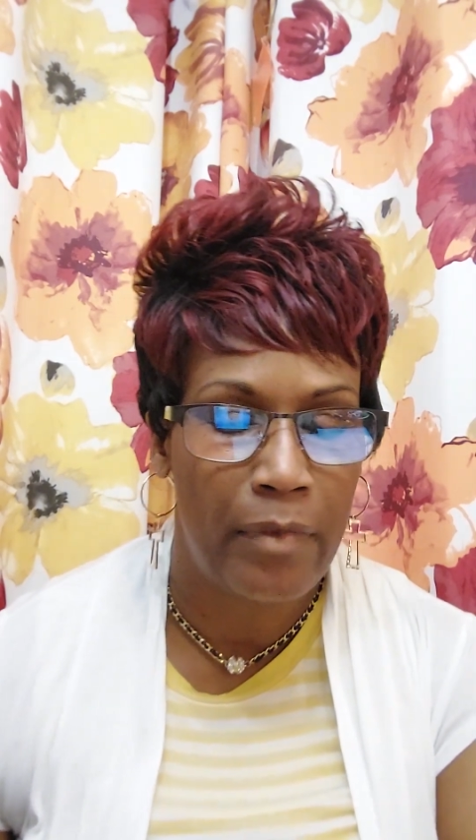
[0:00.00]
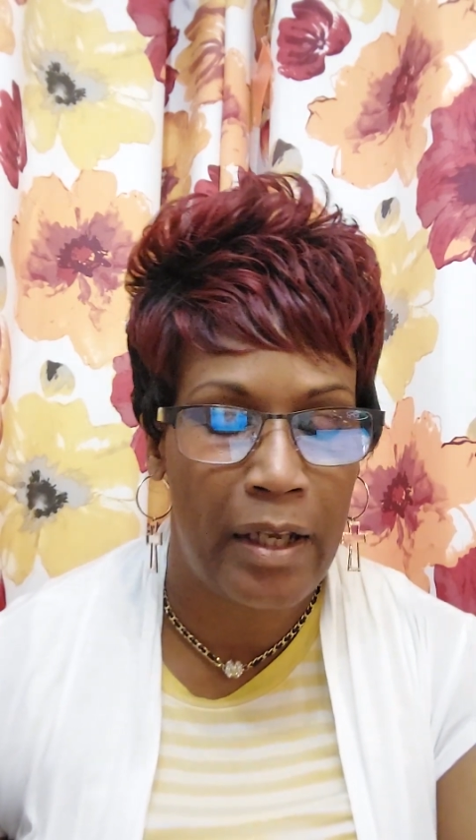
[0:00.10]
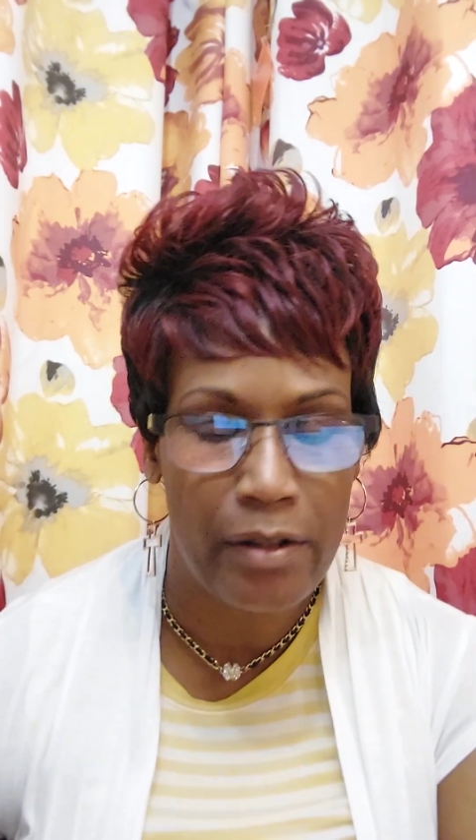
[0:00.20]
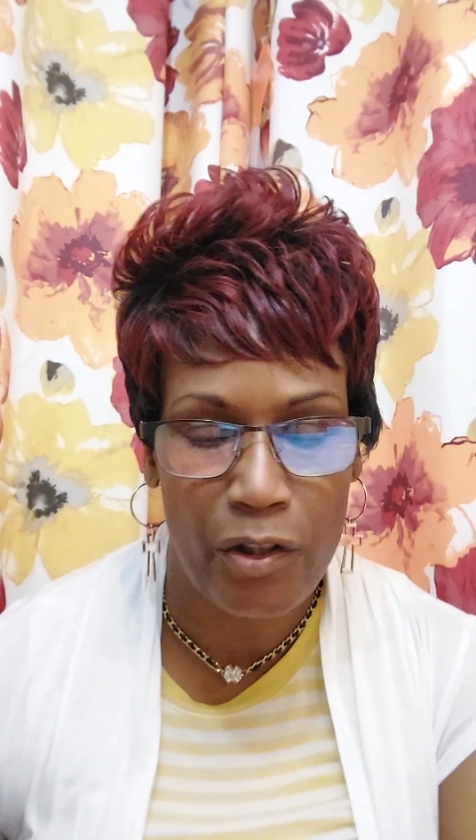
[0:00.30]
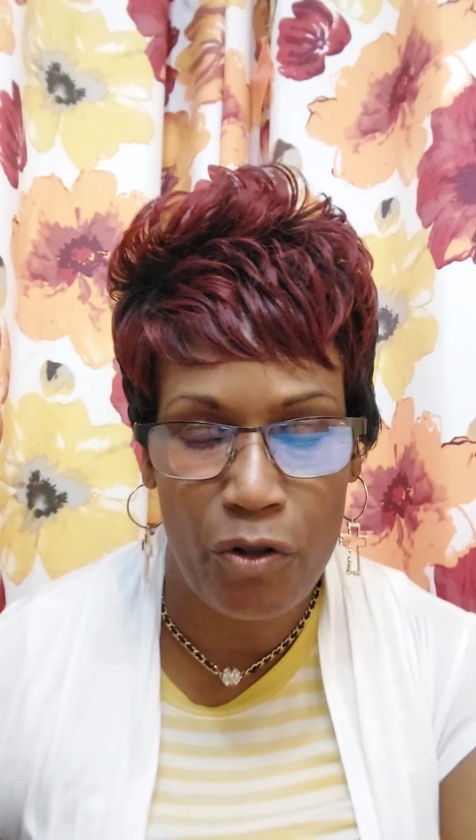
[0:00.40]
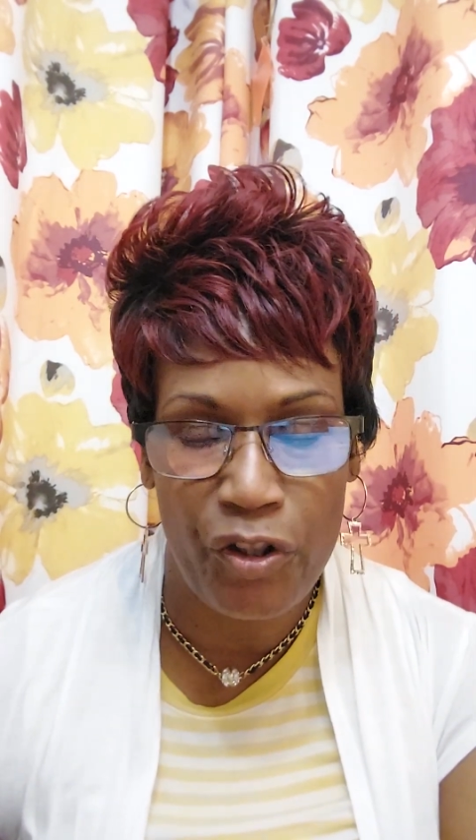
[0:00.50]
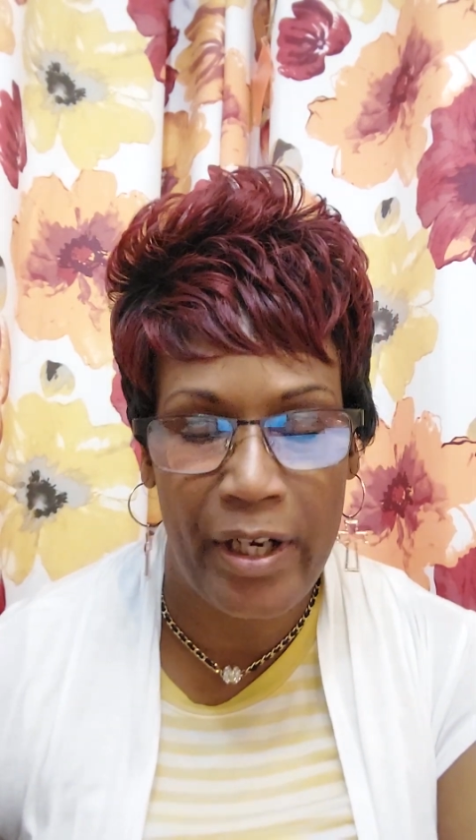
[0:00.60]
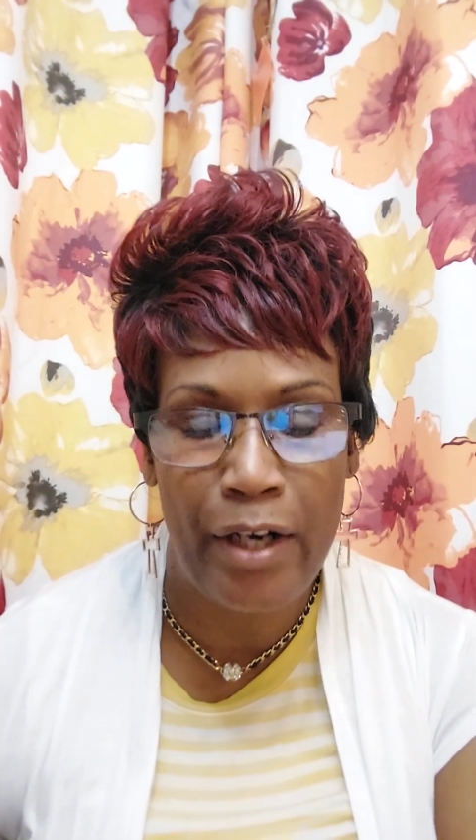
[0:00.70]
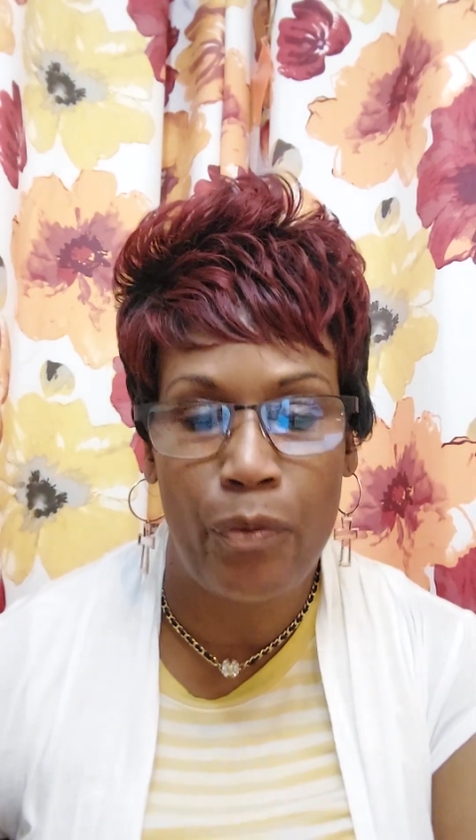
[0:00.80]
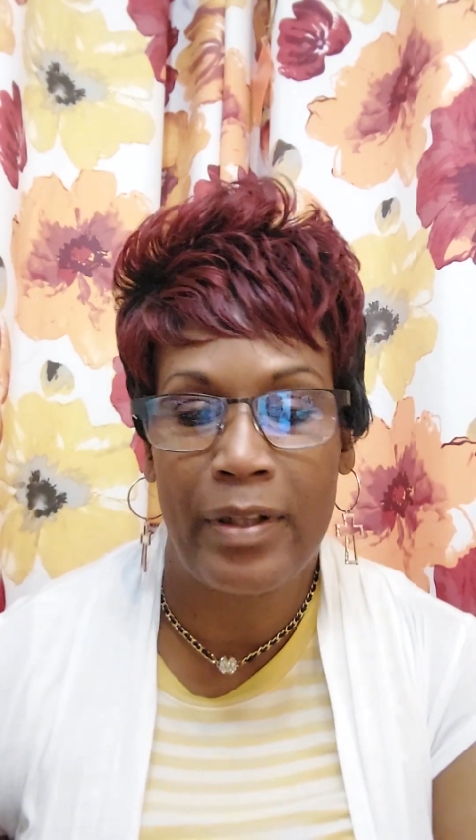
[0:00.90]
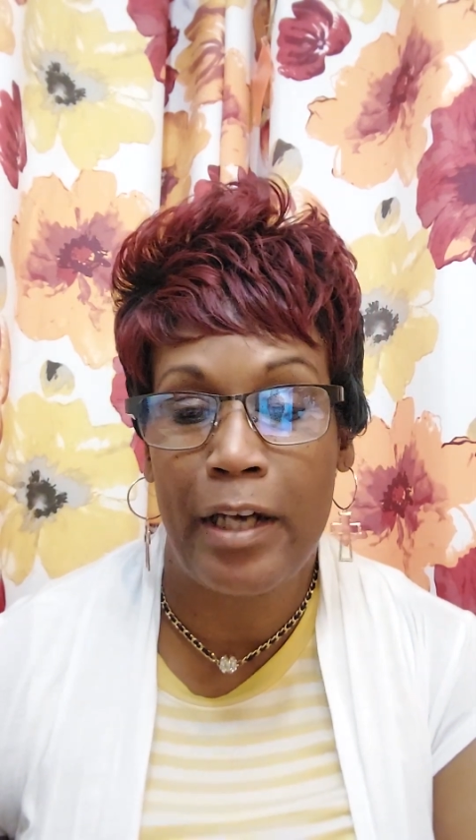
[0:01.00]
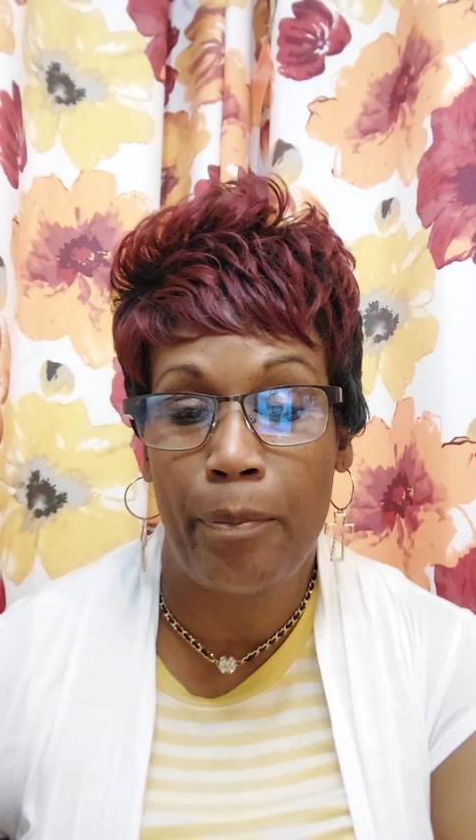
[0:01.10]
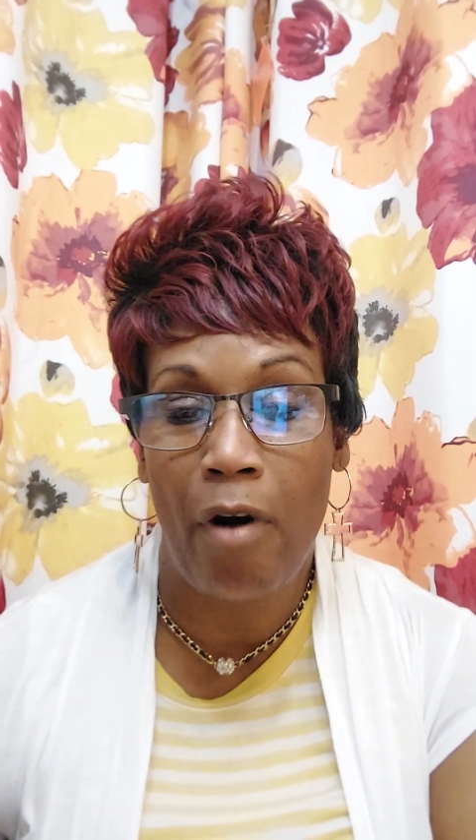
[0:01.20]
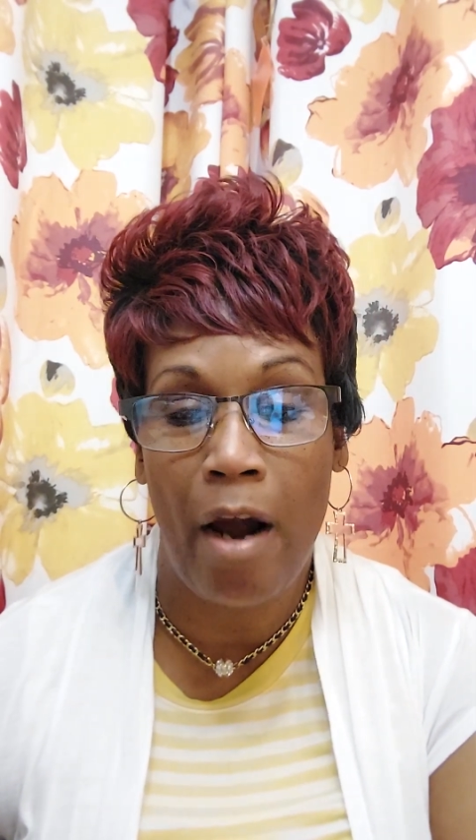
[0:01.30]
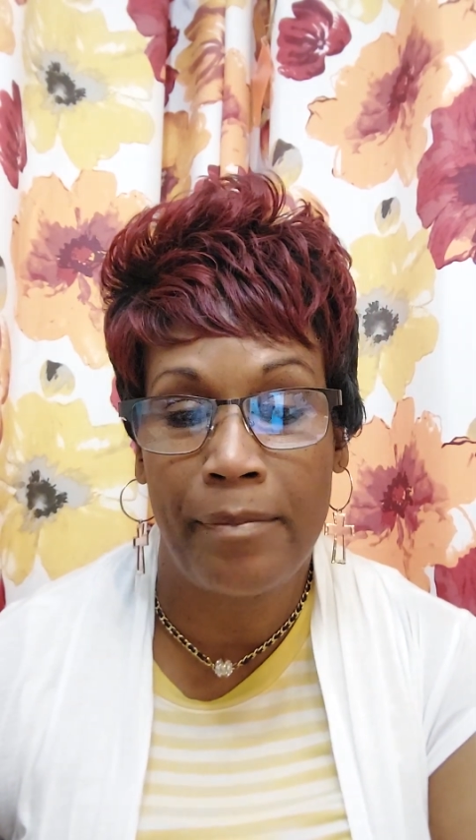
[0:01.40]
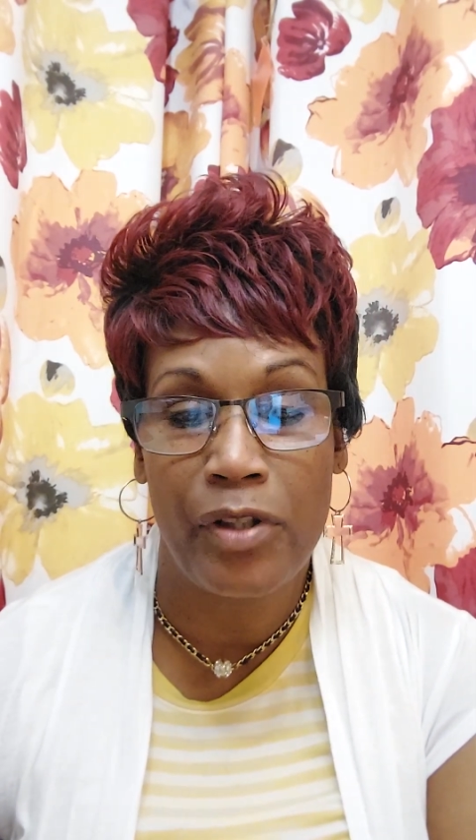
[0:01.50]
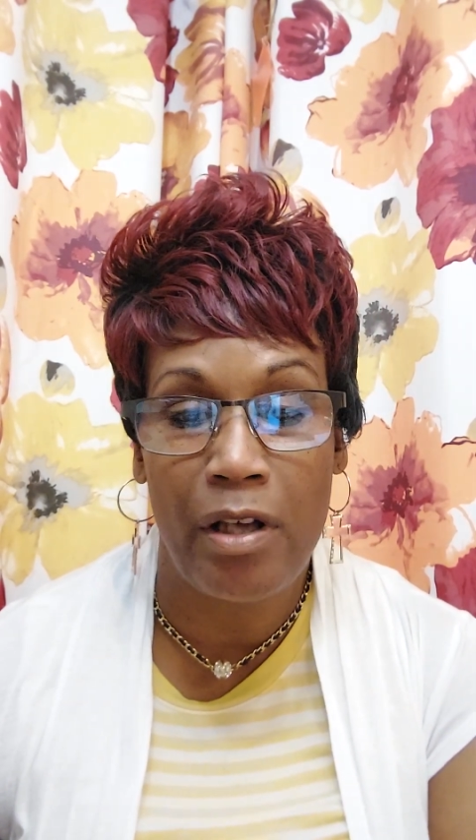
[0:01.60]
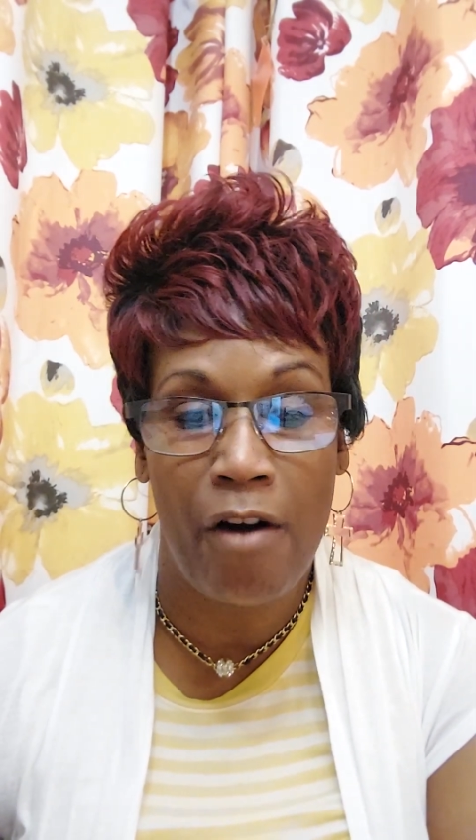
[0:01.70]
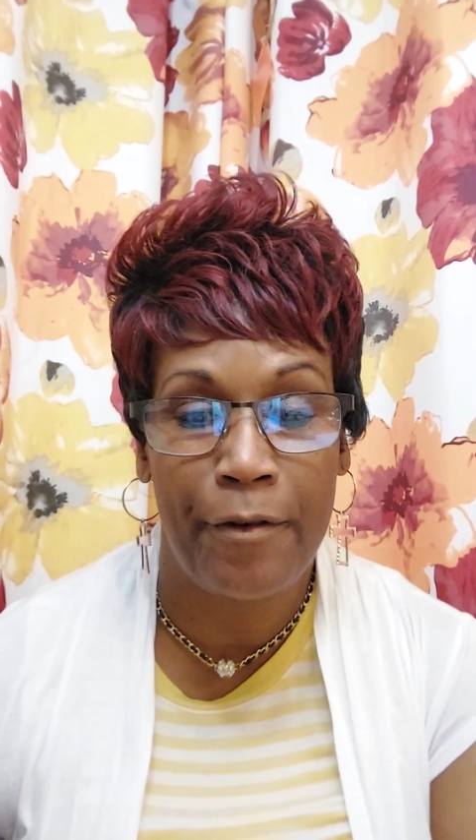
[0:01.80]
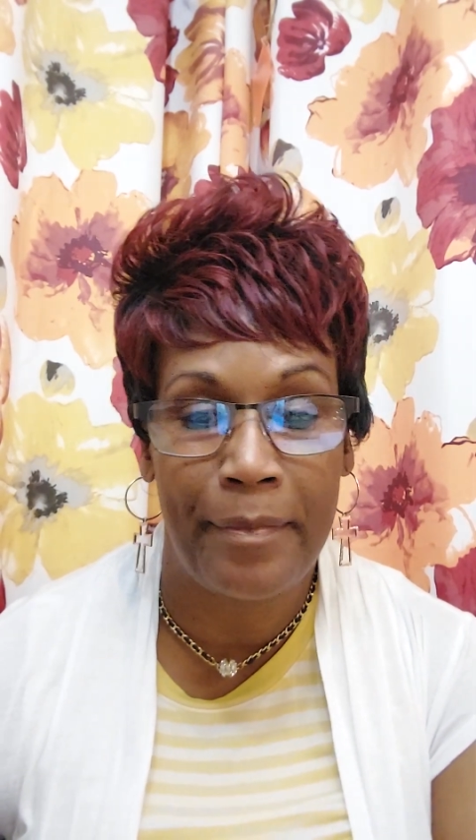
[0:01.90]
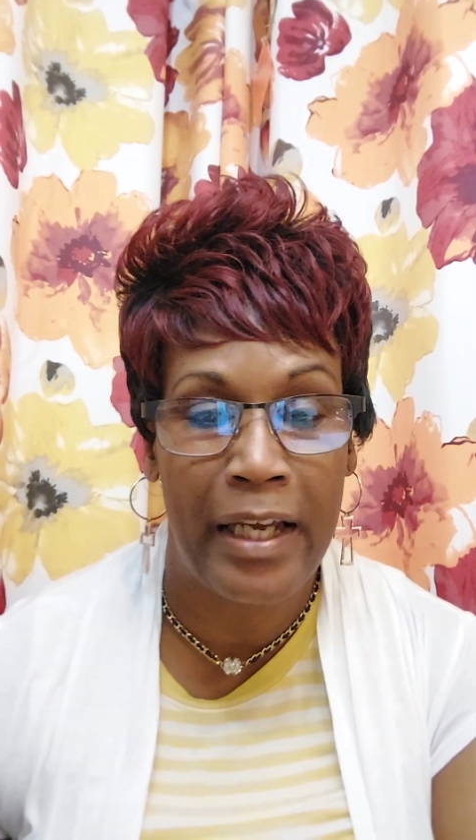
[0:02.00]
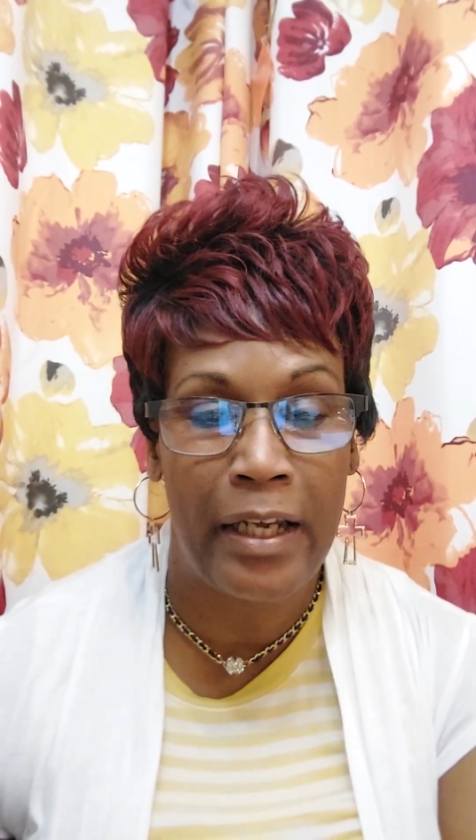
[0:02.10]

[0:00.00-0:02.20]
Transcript: associated with their problem solving